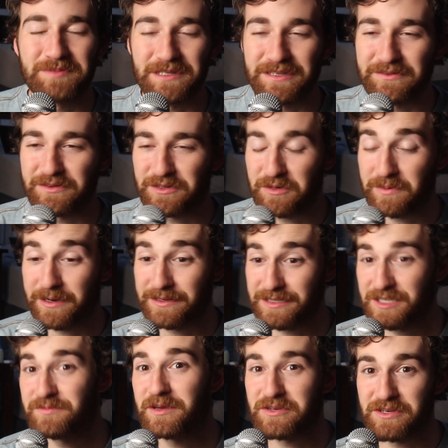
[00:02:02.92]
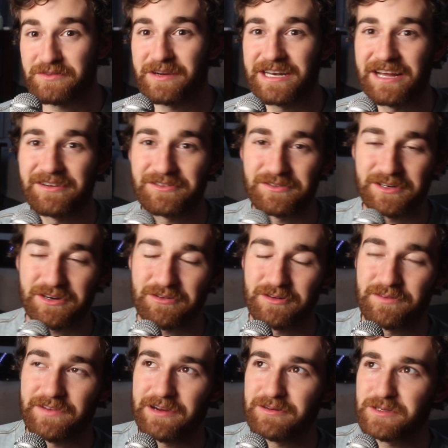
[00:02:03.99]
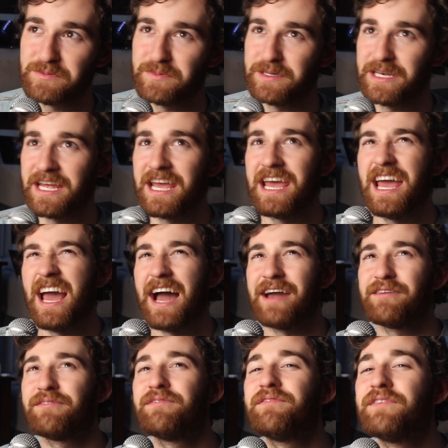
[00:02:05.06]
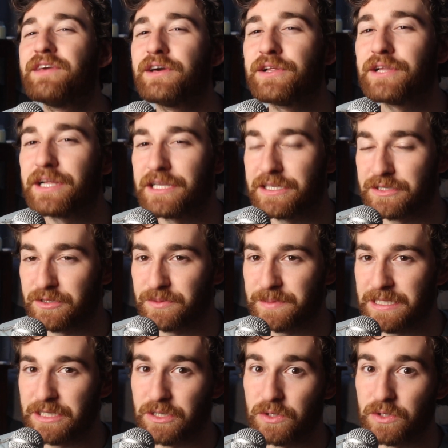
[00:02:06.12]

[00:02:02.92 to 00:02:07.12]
to be living with their parents, especially right now during coronavirus, but I feel a little bit